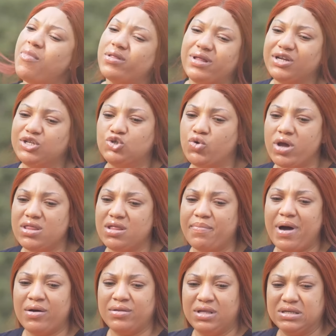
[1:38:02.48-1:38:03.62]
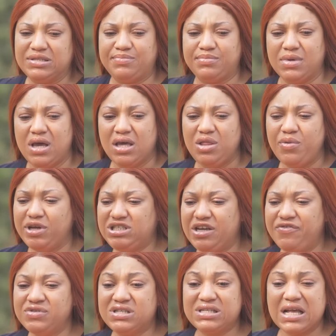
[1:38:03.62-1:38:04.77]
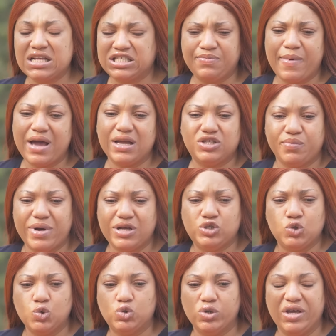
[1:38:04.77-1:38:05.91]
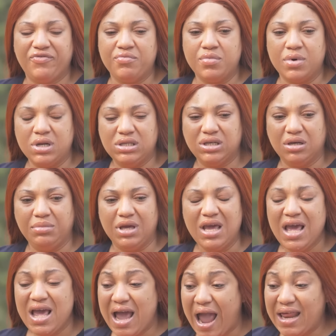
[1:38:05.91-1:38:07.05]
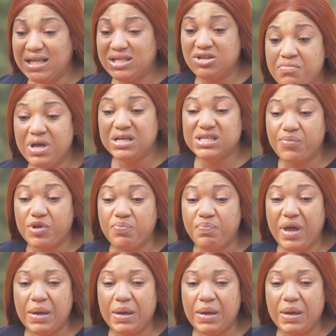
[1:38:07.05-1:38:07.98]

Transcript: mother is going about this. The way she even sent spy to my school to even monitor me. I need to mix up with